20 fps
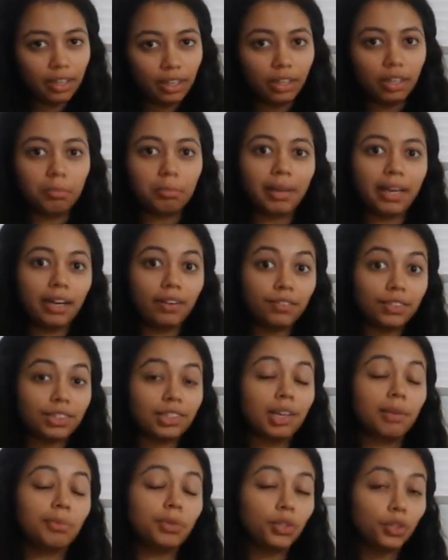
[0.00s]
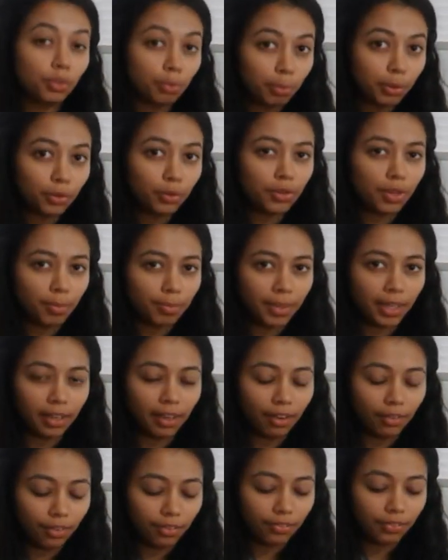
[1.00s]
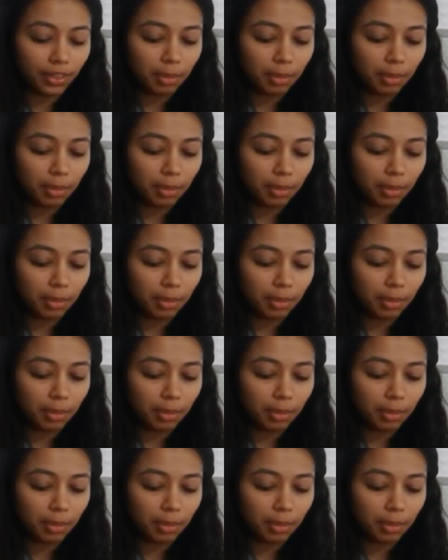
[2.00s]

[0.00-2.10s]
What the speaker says: heap and every time you remove something out of